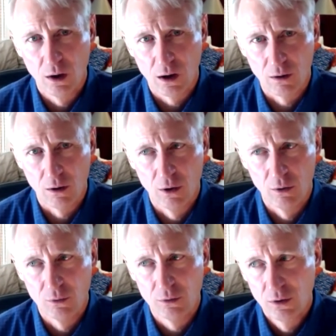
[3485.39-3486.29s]
our
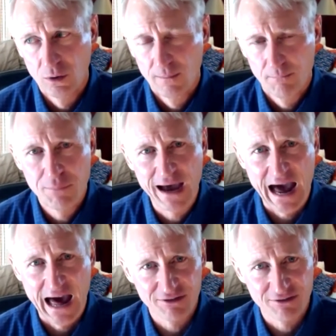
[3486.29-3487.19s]
own
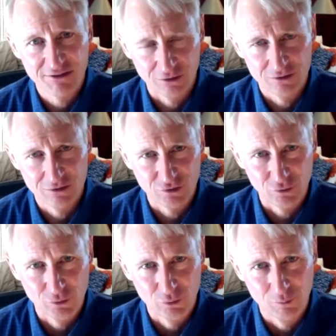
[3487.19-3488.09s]
path to
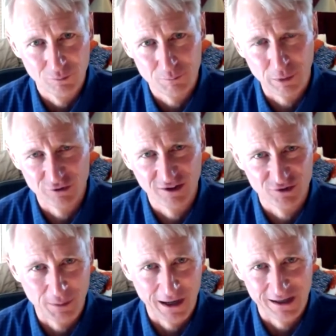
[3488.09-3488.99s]
to
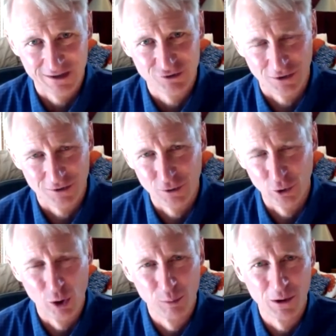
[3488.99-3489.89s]
participating in sort of the
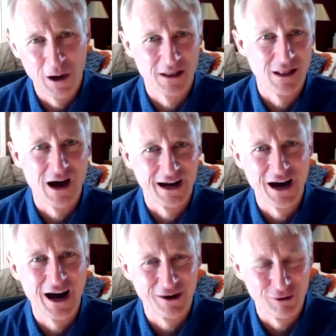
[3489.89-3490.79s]
global online
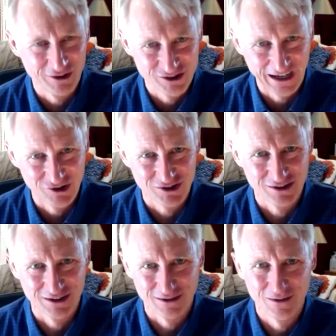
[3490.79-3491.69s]
higher education
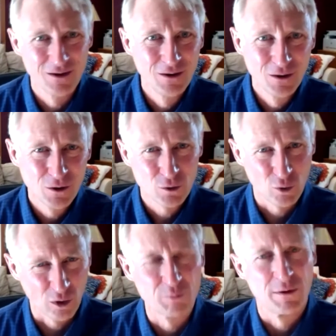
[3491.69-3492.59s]
and
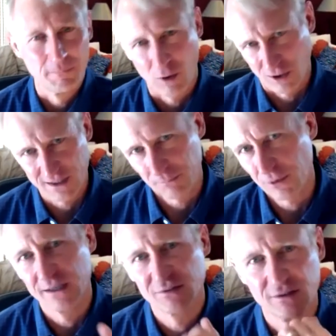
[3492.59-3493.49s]
corporate
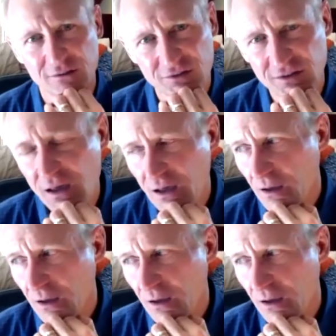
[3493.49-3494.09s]
marketplaces,